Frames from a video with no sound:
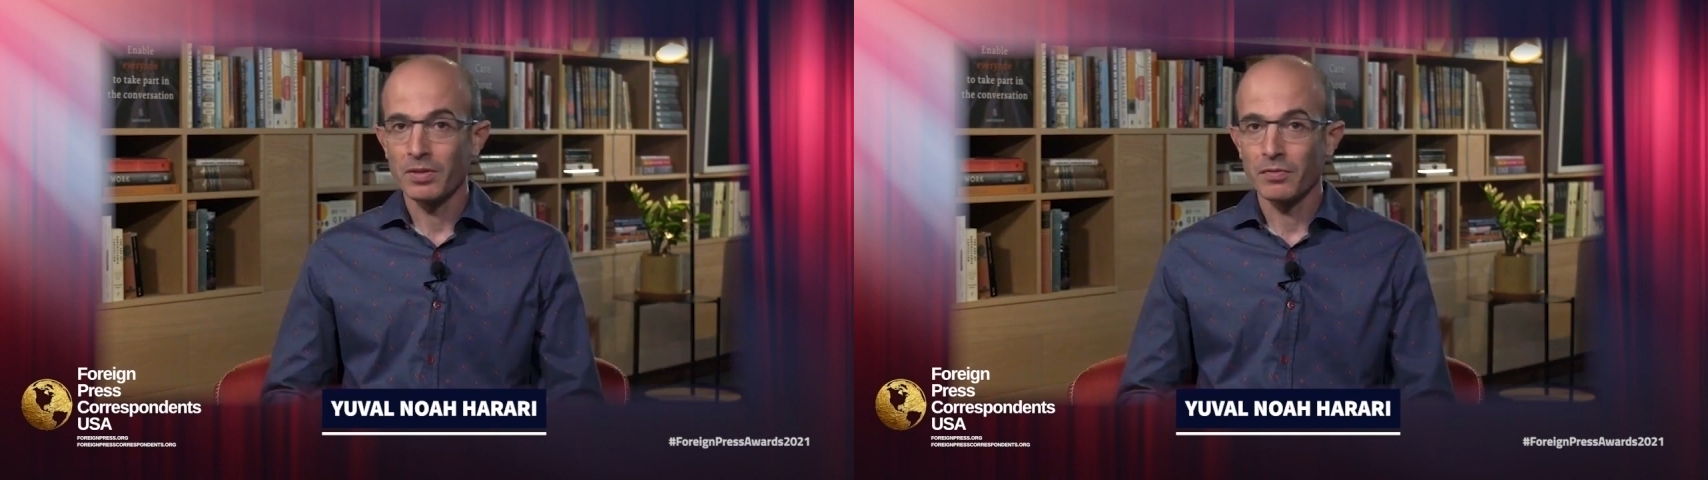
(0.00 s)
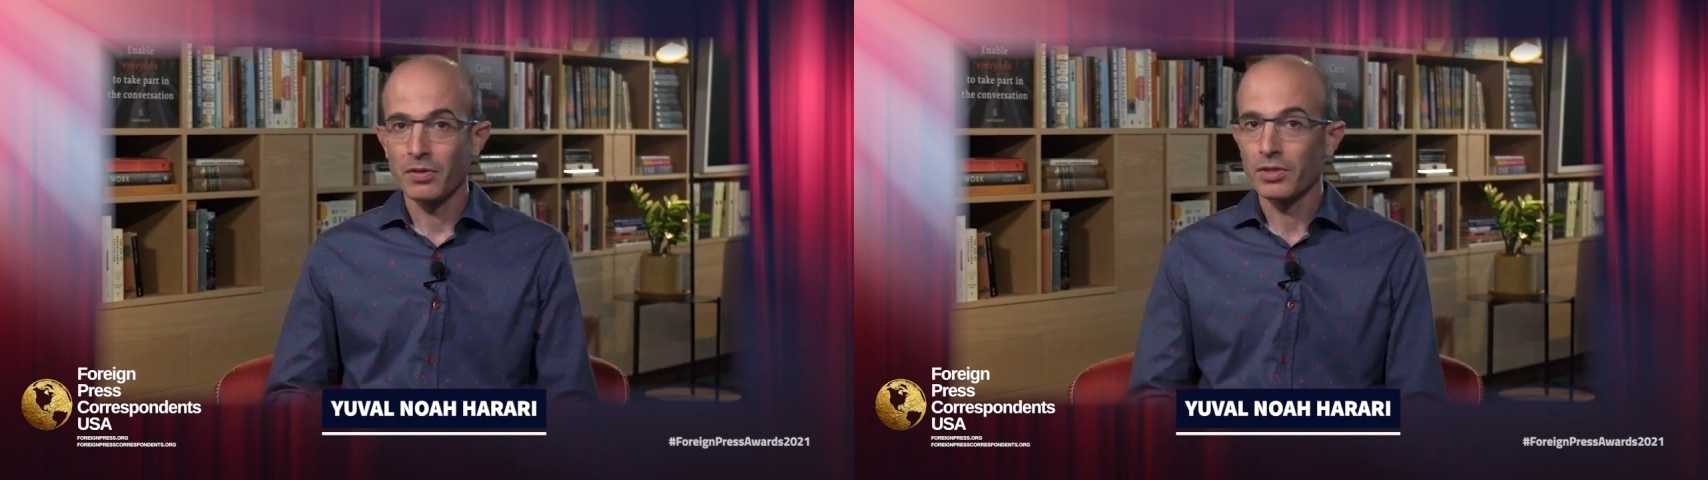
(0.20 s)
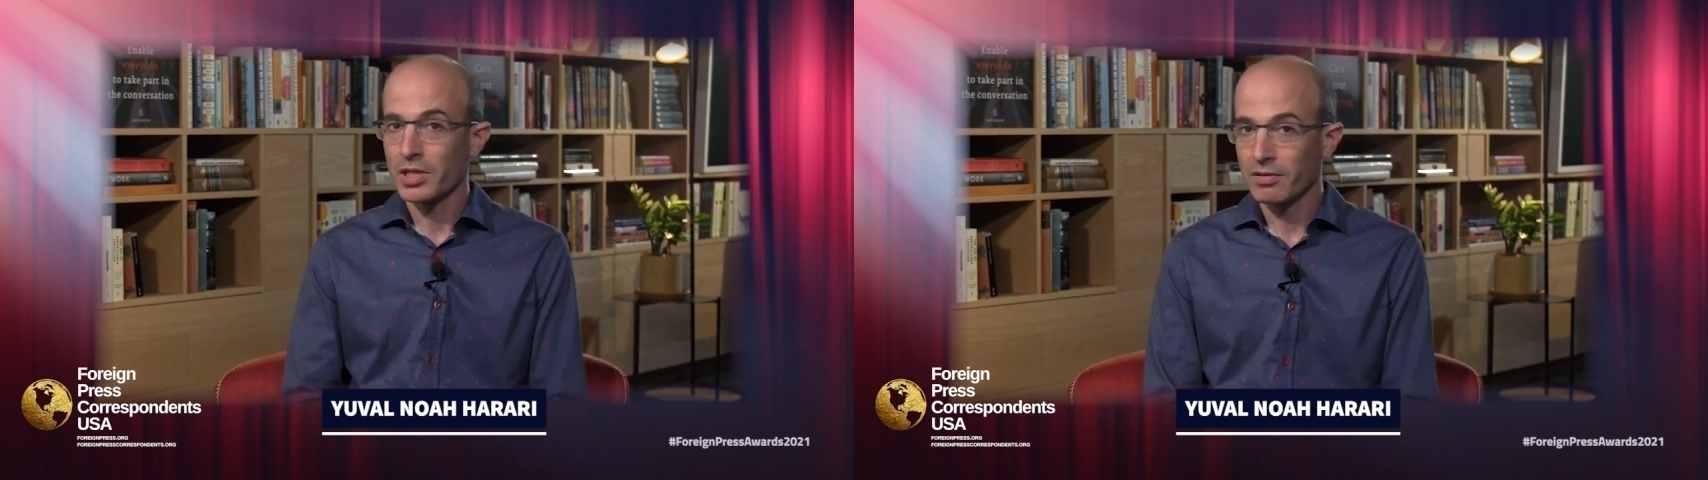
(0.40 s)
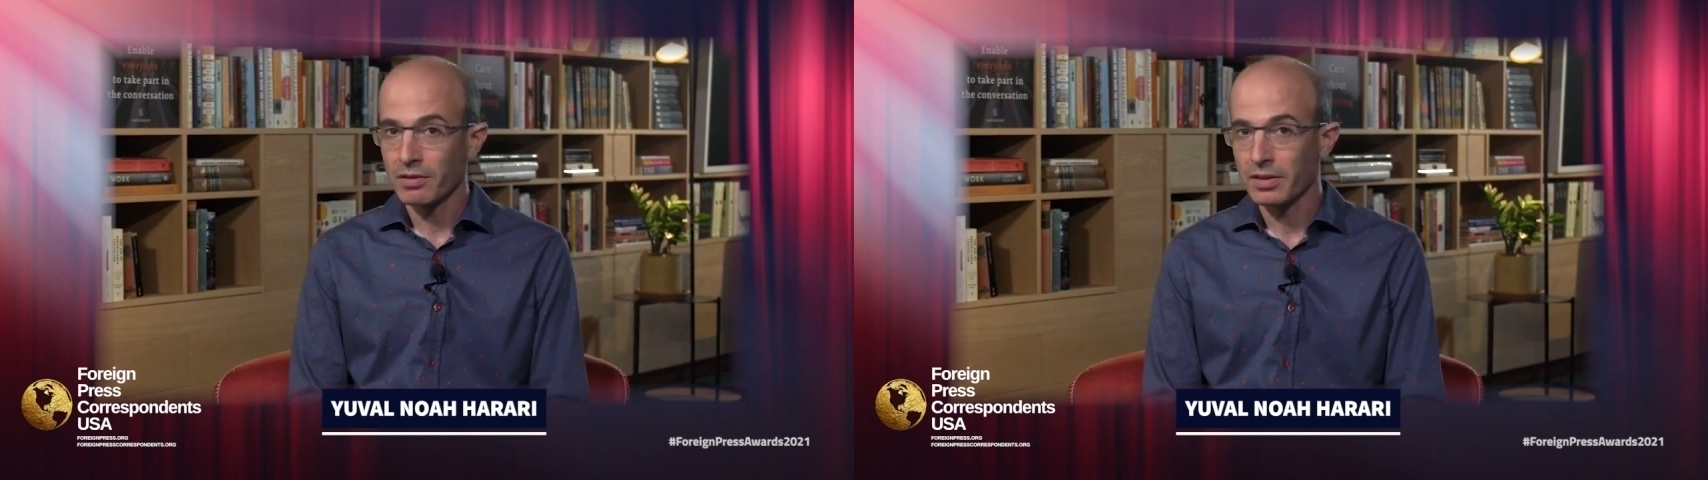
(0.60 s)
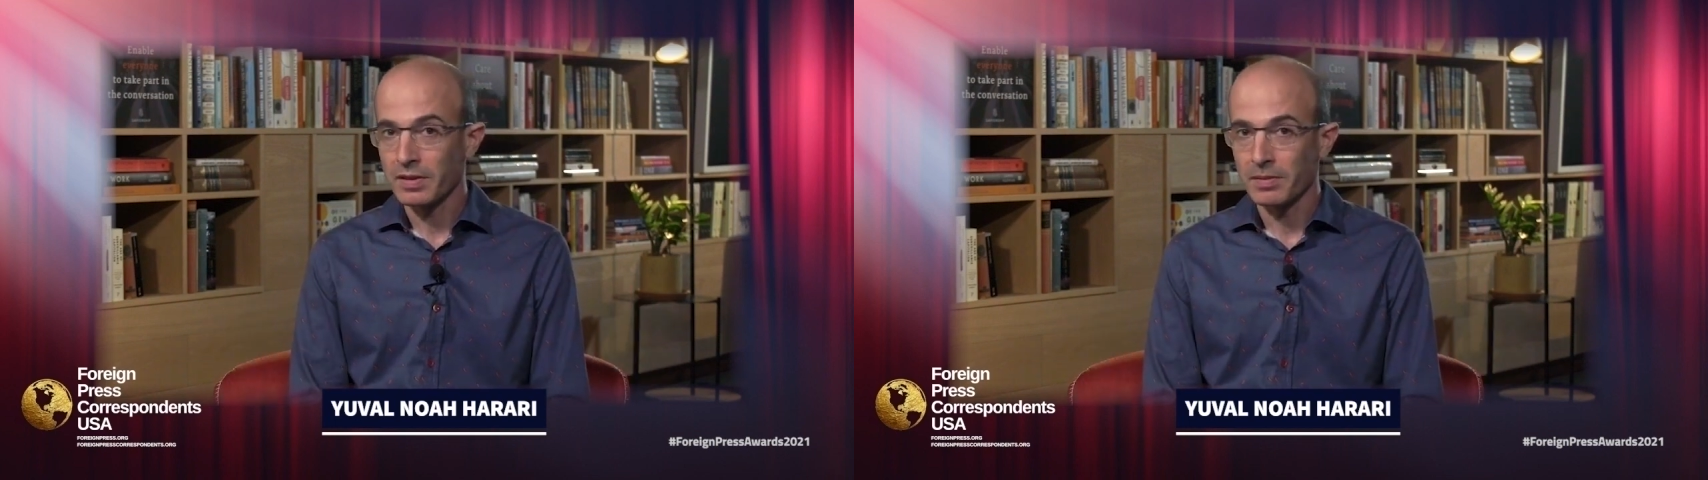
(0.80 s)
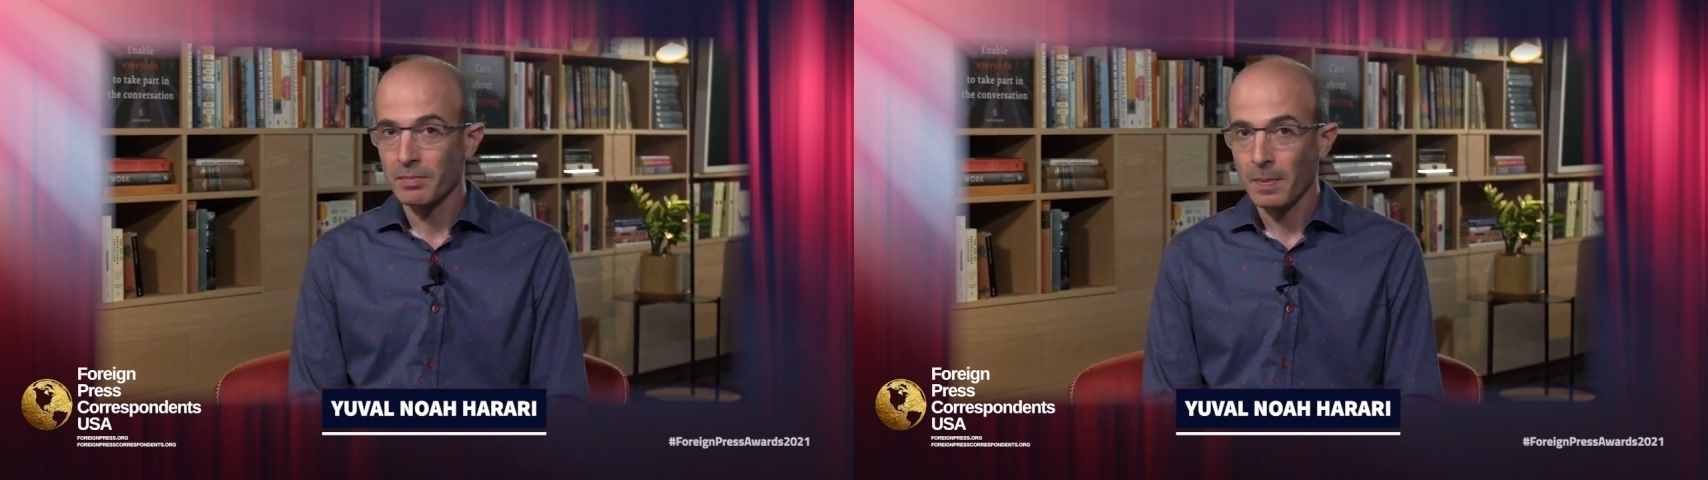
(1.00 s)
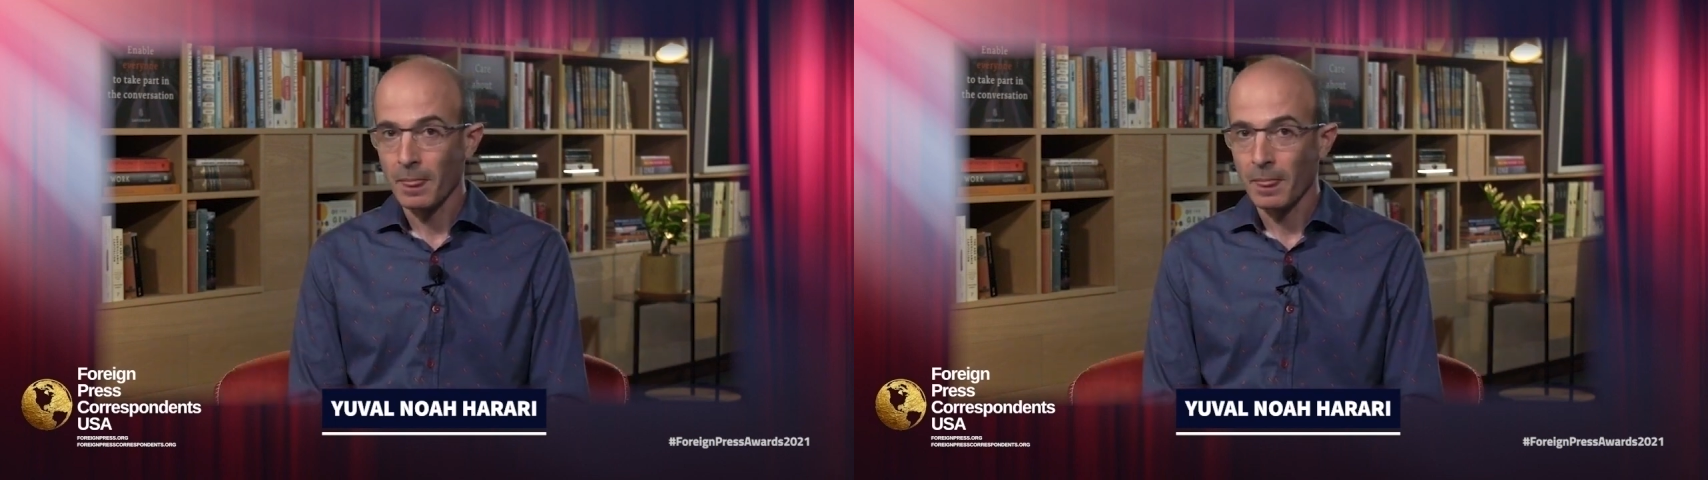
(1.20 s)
of good journalism,